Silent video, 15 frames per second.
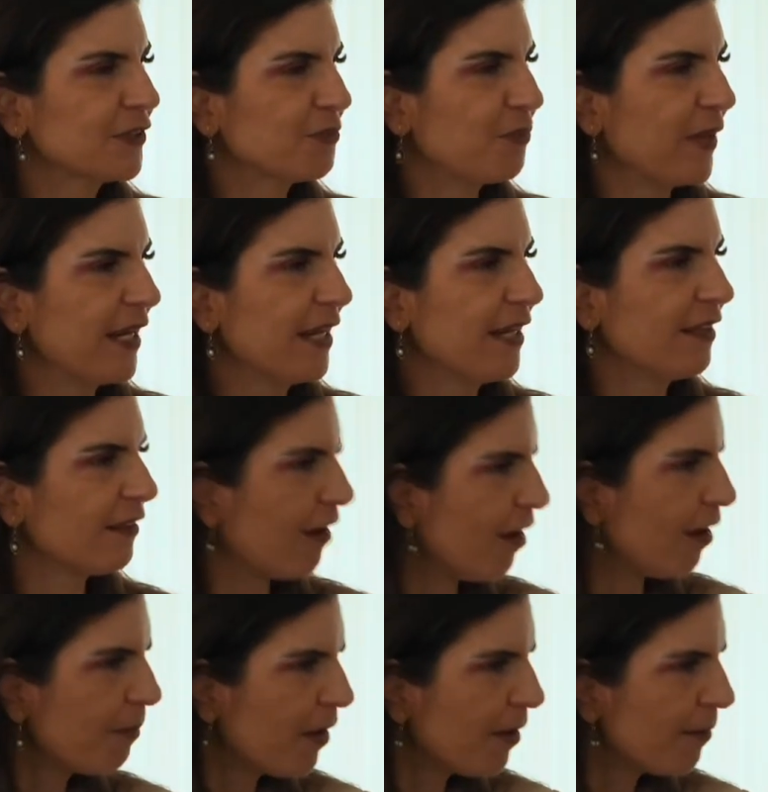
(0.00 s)
a week that
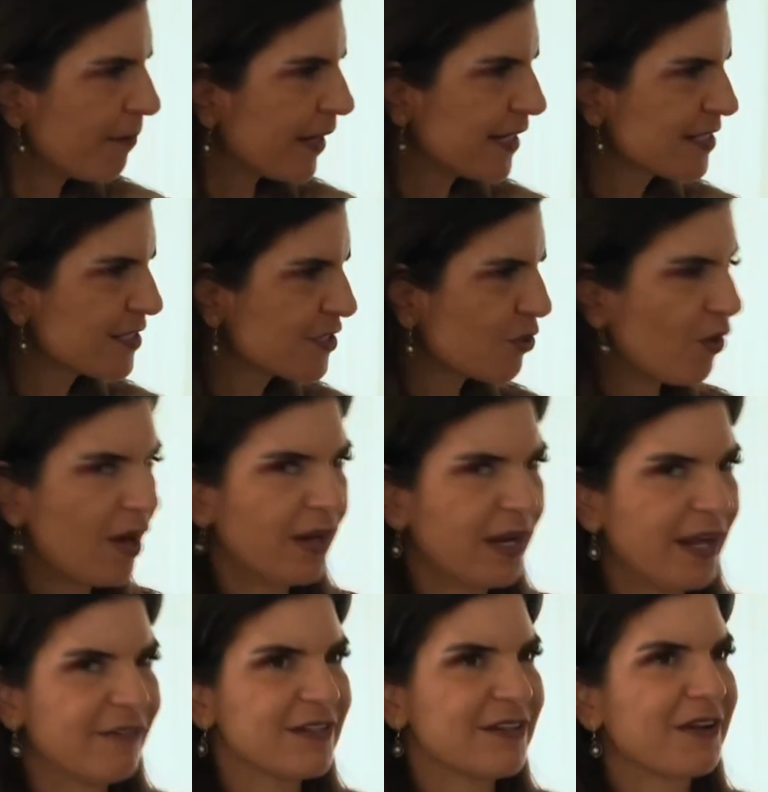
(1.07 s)
are plant-based, or I'll
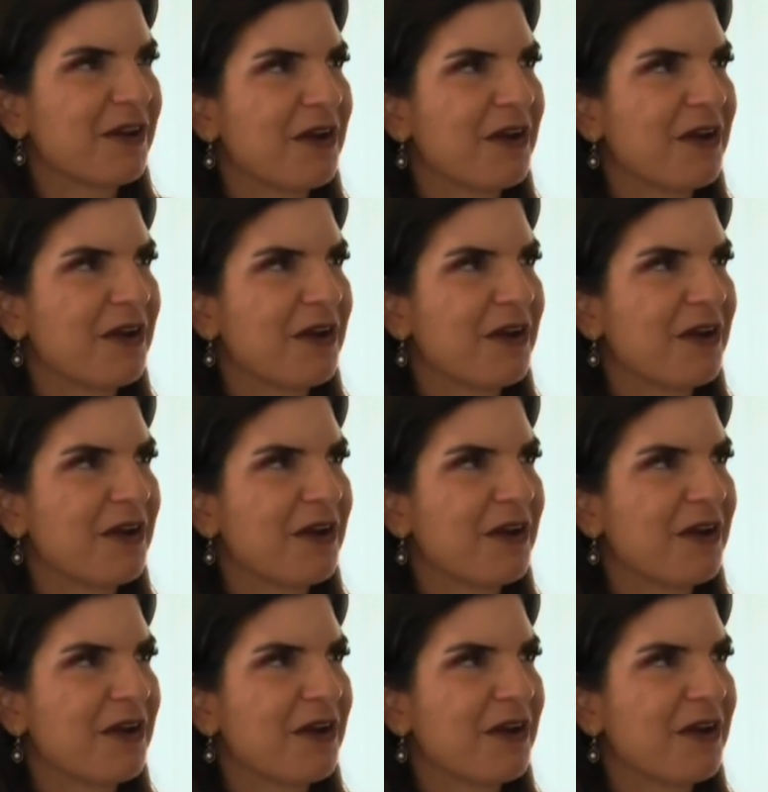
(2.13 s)
have a